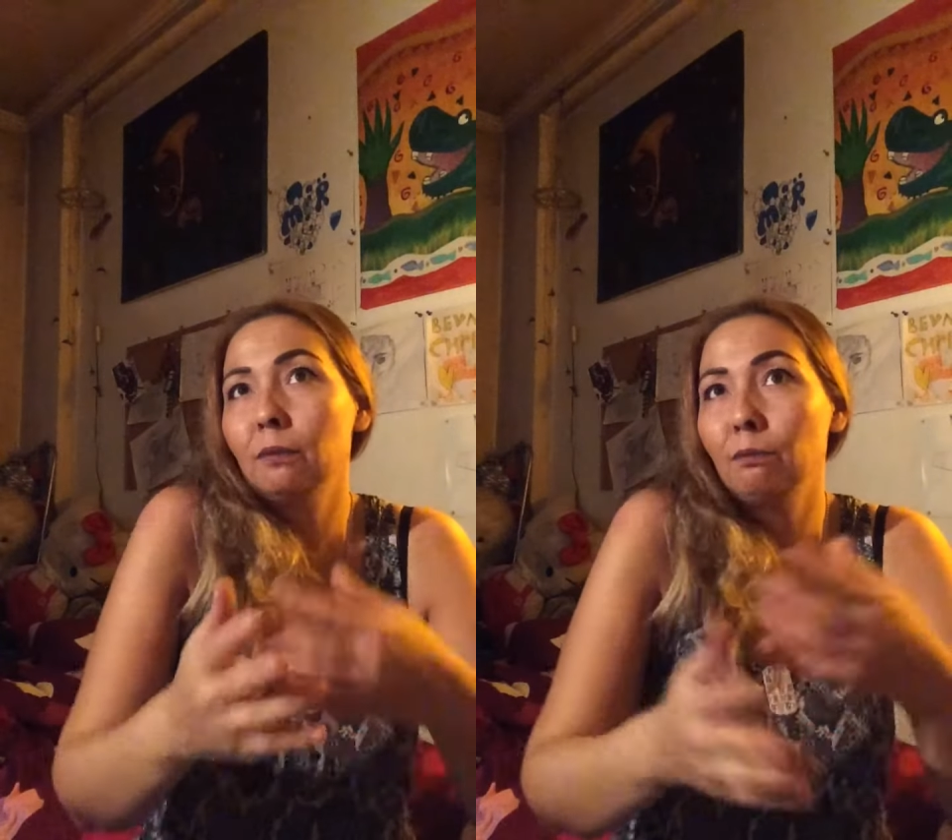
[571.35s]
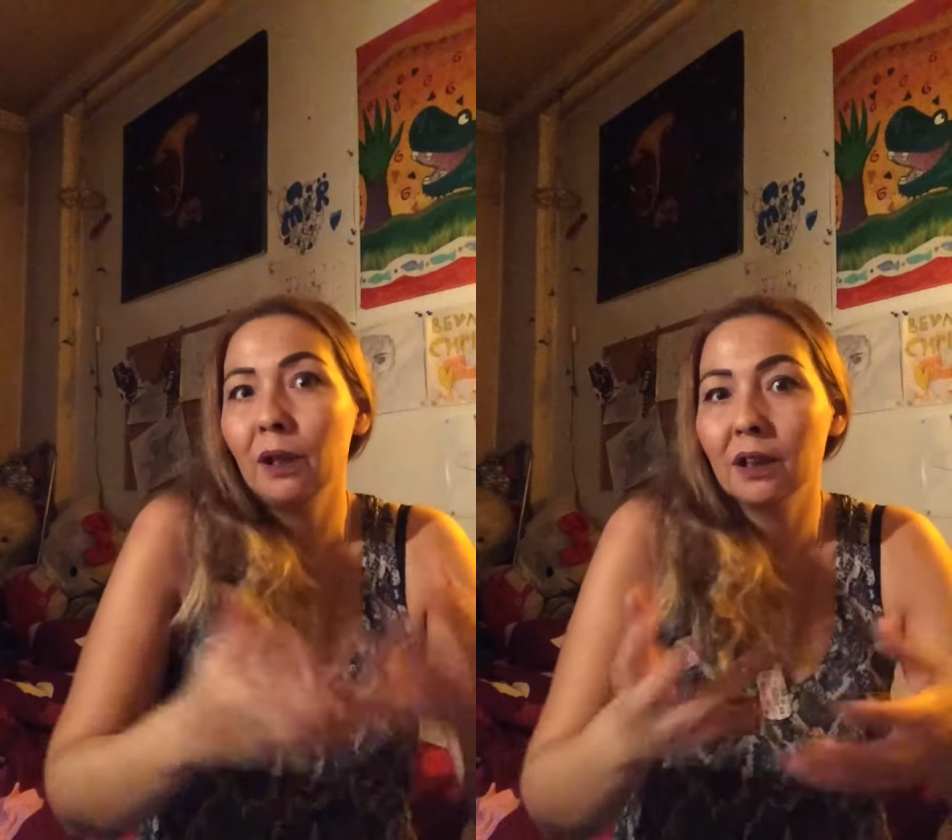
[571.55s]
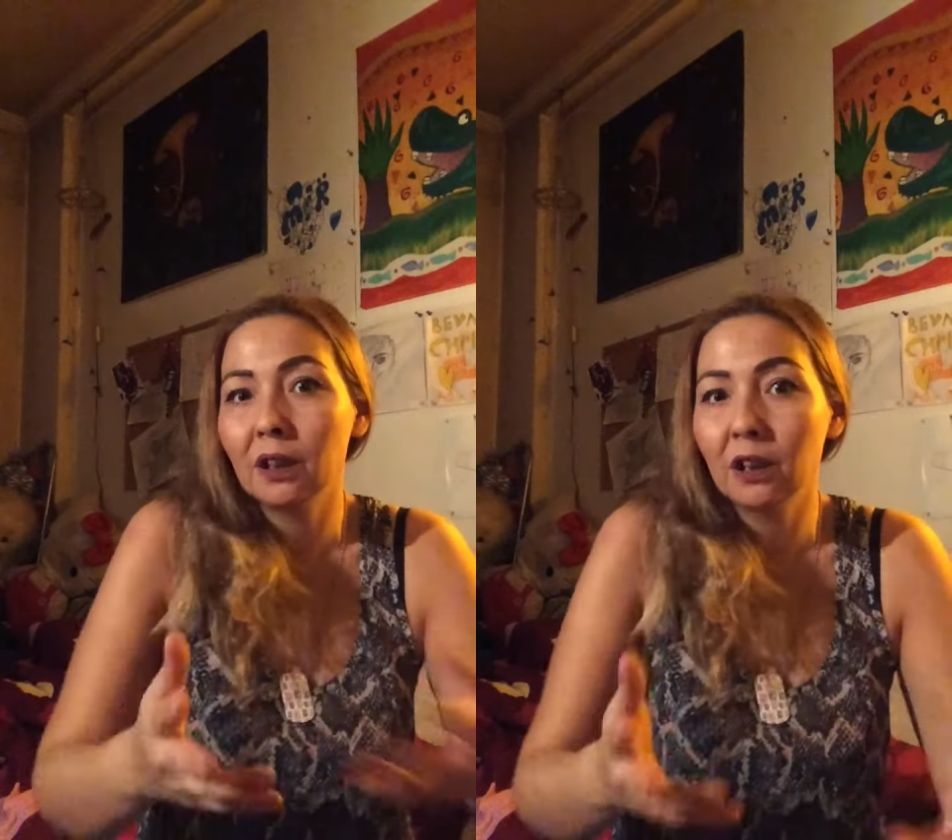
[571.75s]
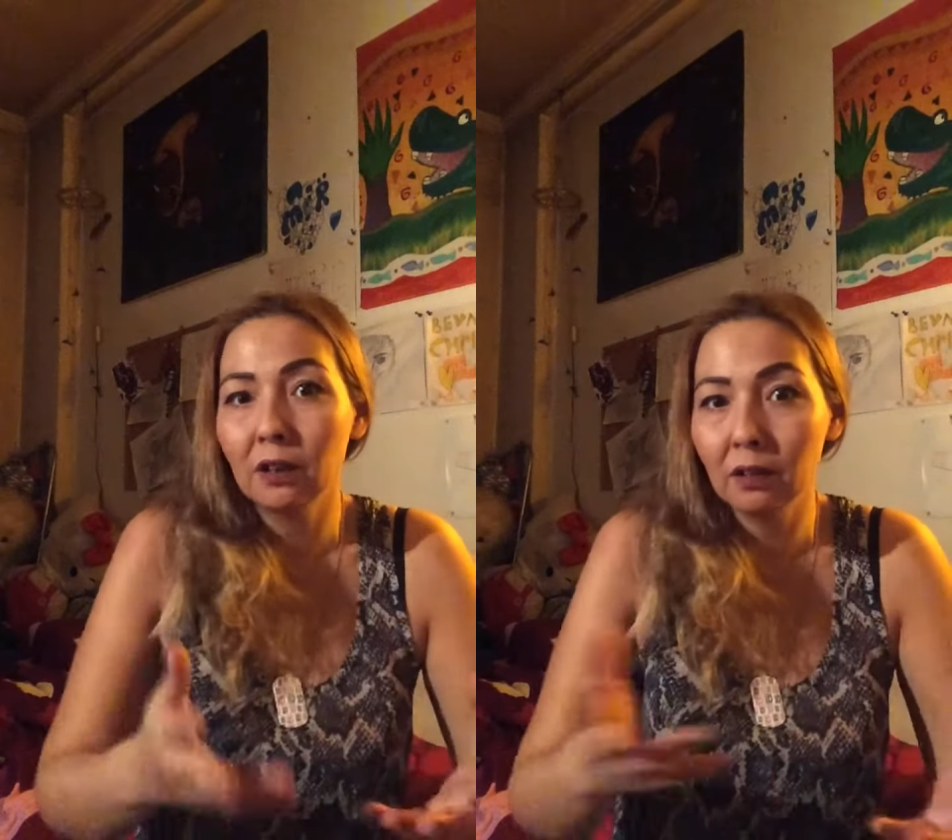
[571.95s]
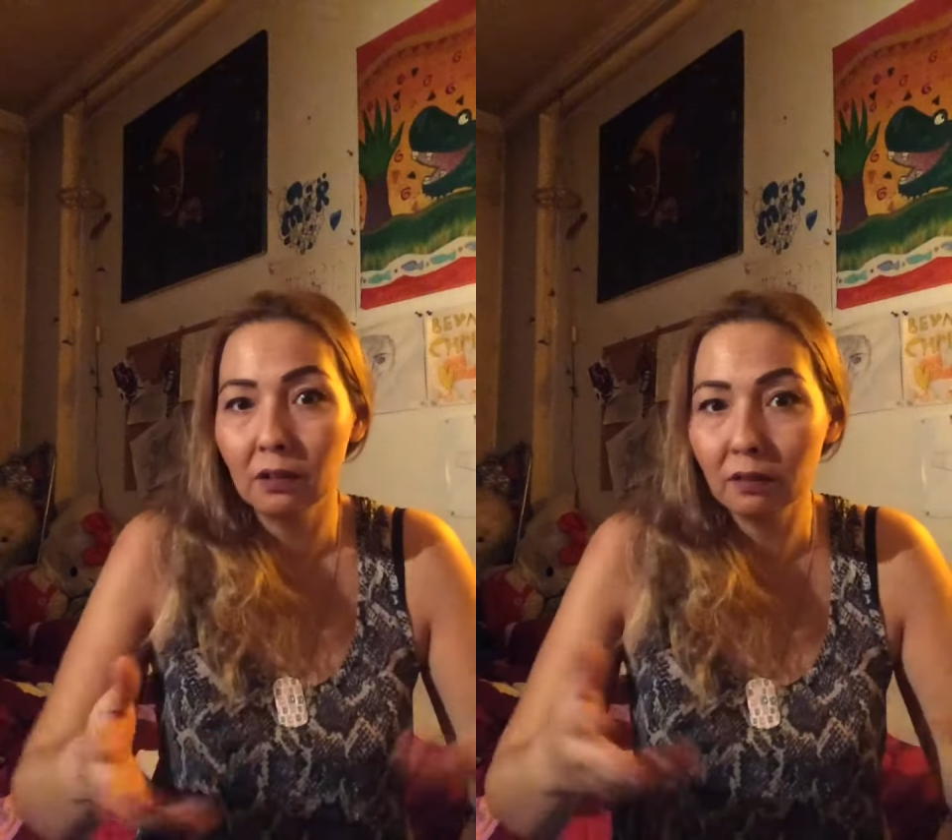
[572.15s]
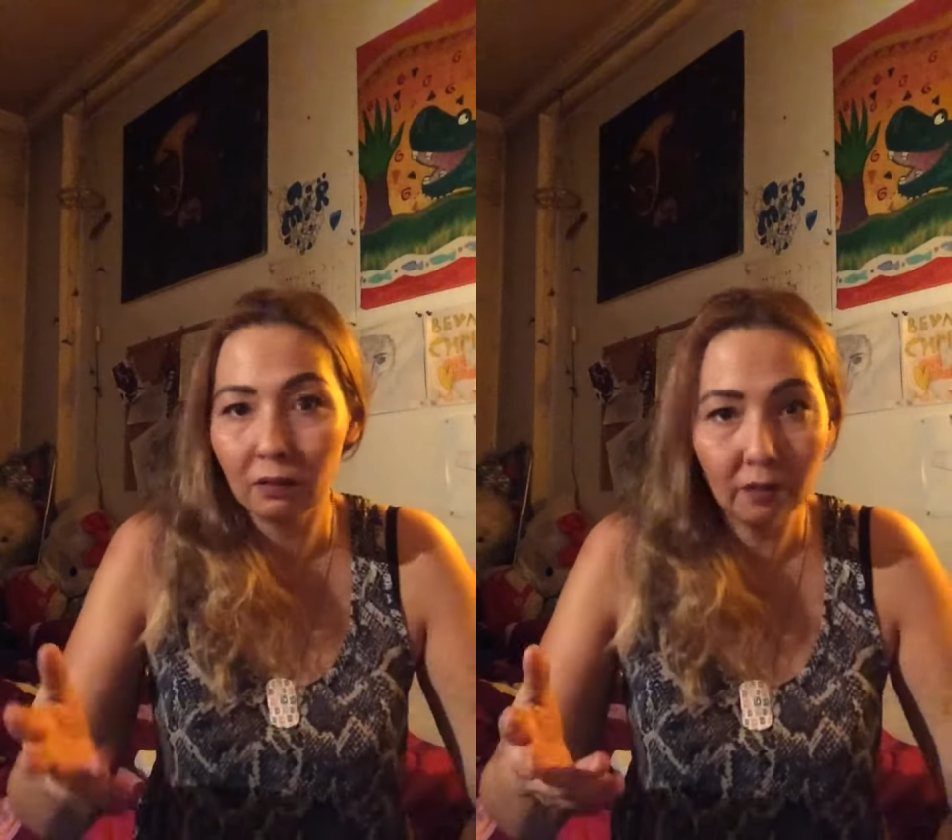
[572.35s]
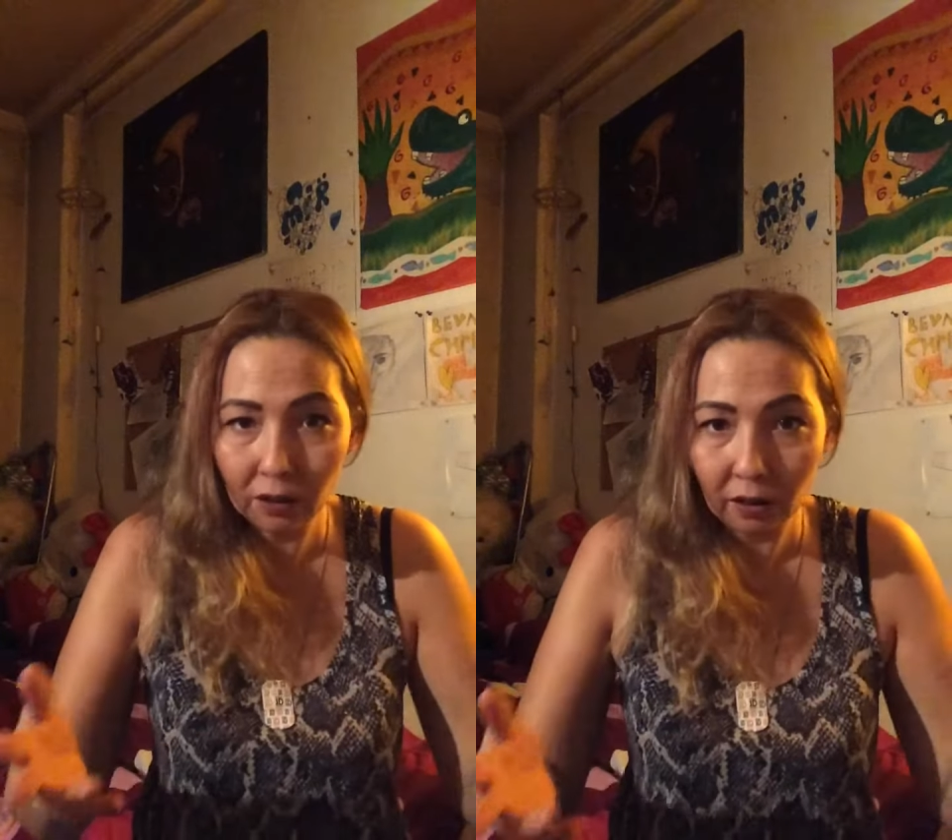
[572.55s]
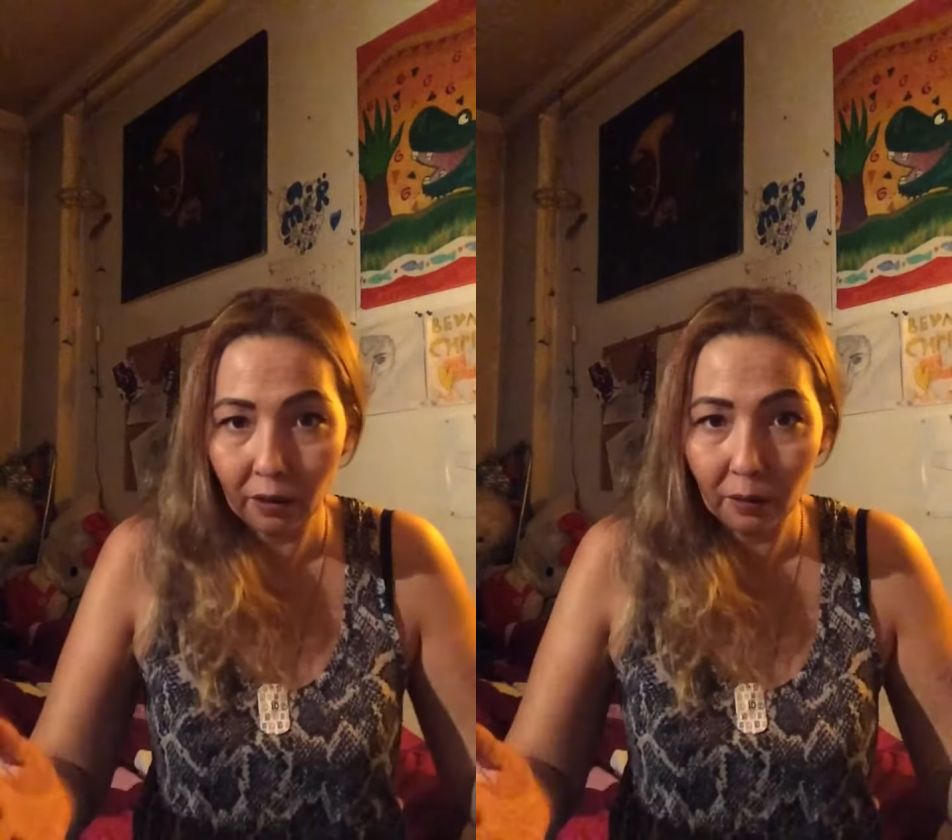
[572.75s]
messaging,
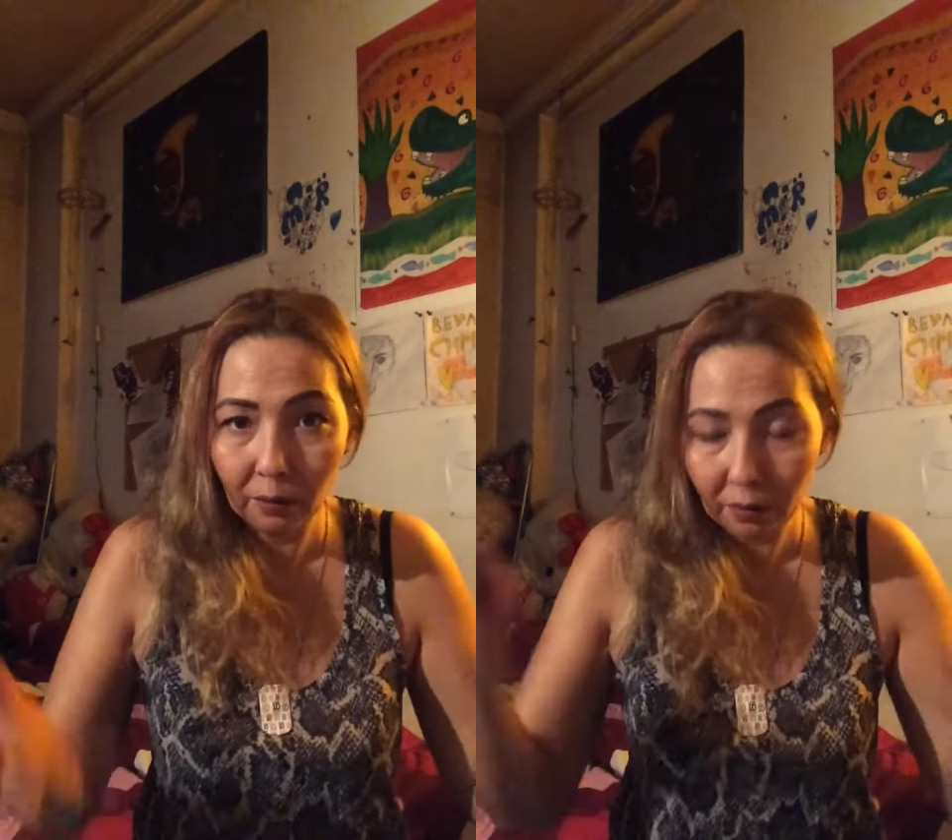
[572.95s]
you know.